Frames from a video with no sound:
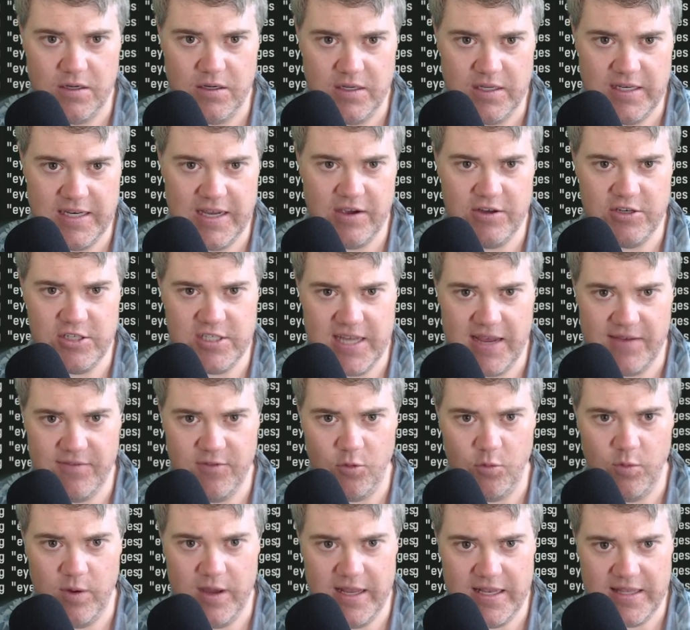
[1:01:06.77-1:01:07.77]
Now I just have a
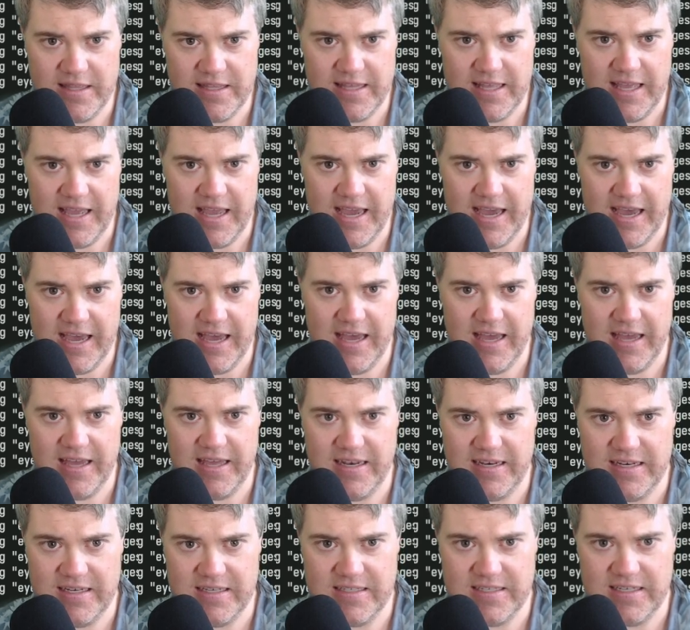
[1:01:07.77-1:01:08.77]
width,
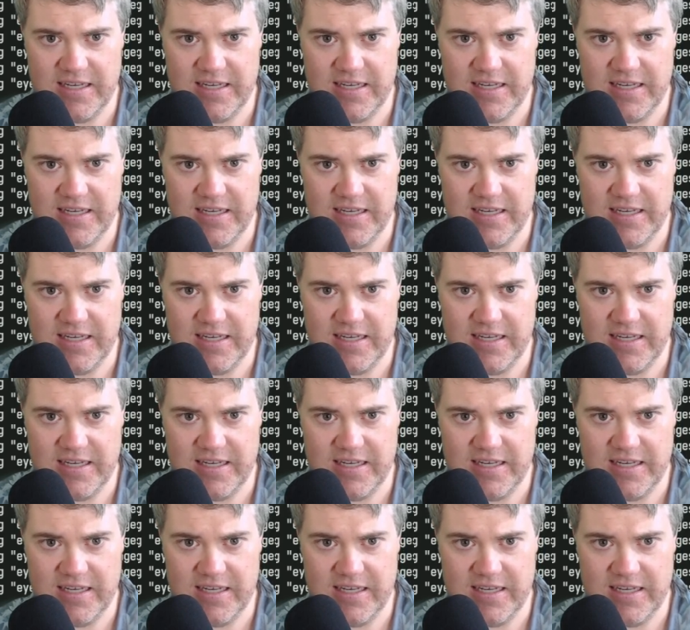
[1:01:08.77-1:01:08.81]
and